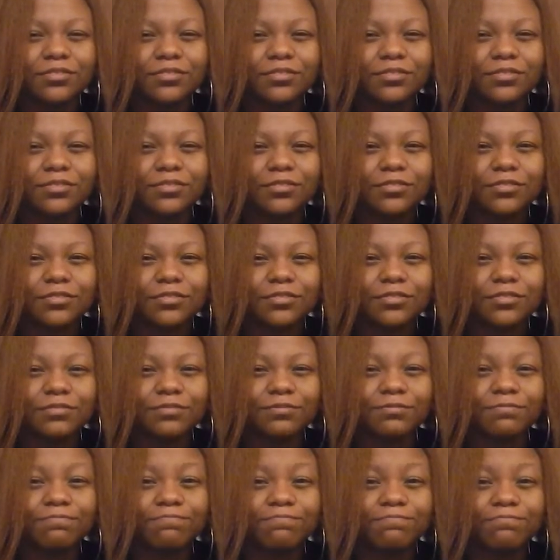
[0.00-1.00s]

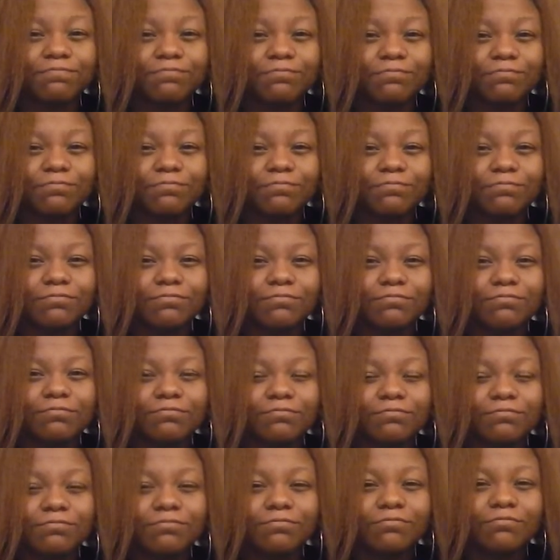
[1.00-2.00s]

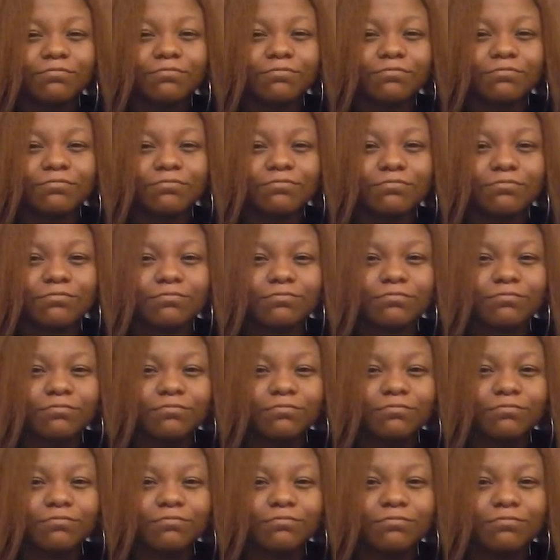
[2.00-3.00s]

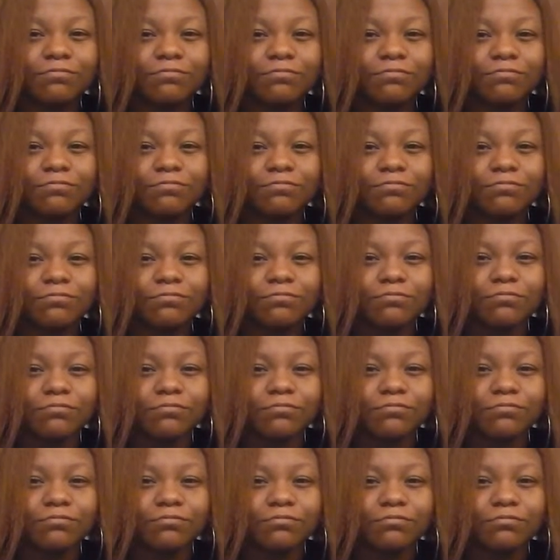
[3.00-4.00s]

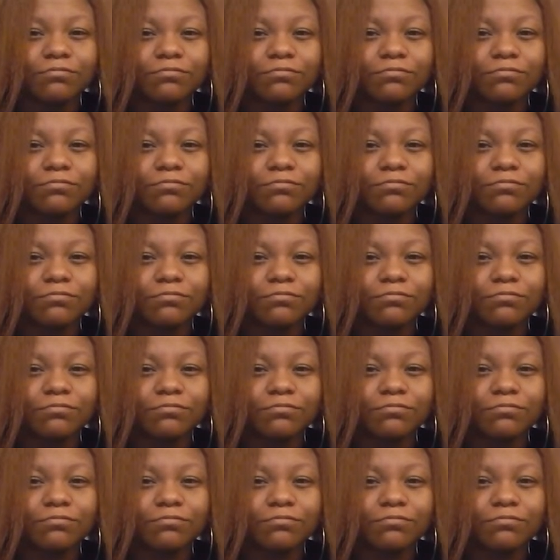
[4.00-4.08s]
No words are spoken by the person on screen.